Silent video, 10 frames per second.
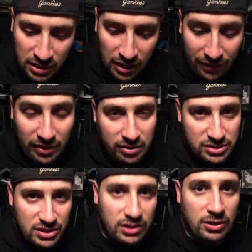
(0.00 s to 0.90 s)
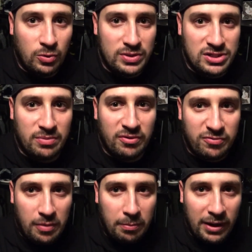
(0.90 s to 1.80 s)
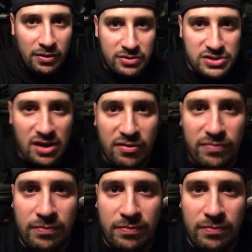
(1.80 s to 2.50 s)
and then I'll continue with some of my other stuff.